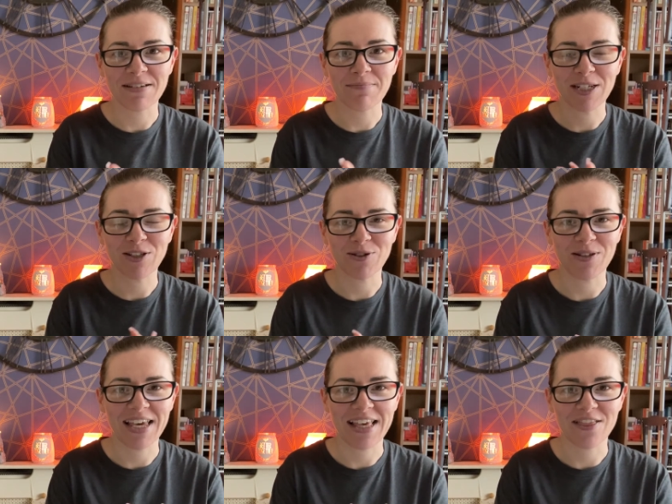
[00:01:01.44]
and make sure
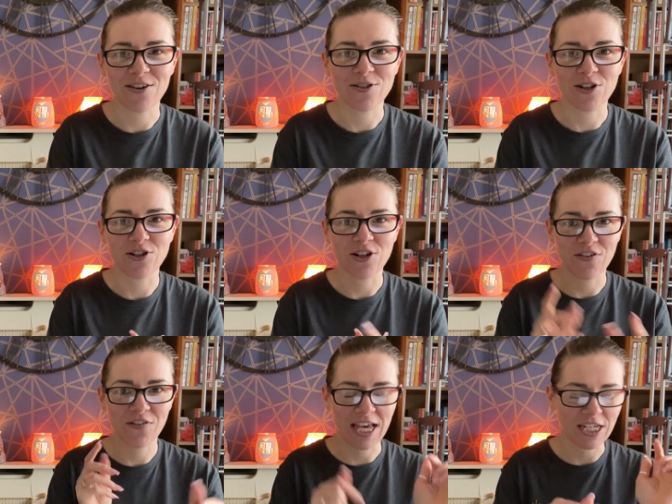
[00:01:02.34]
you hit those
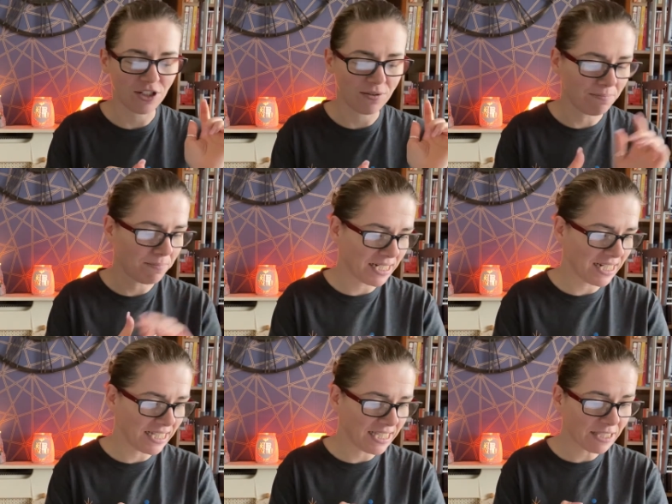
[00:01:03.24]
notification
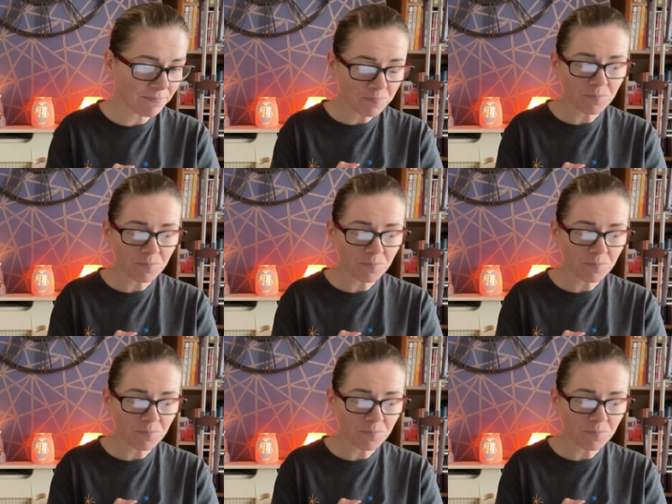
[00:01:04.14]
buttons.